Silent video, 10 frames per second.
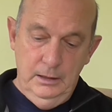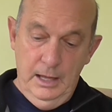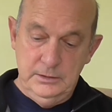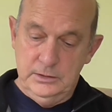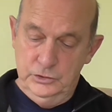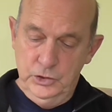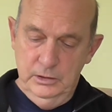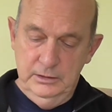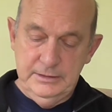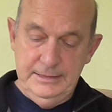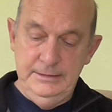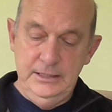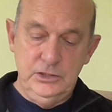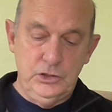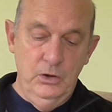as the journalists
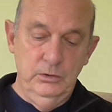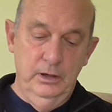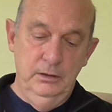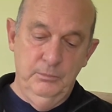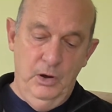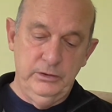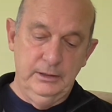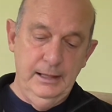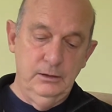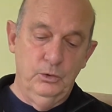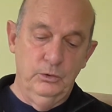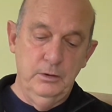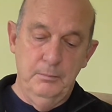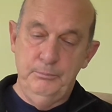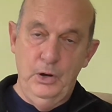Izzy Stone and Martha
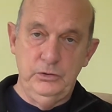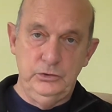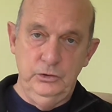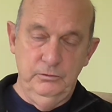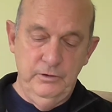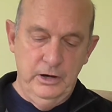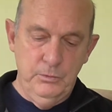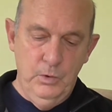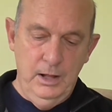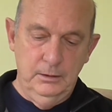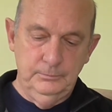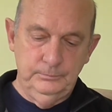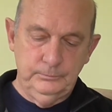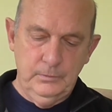Gellhorn both knew very well.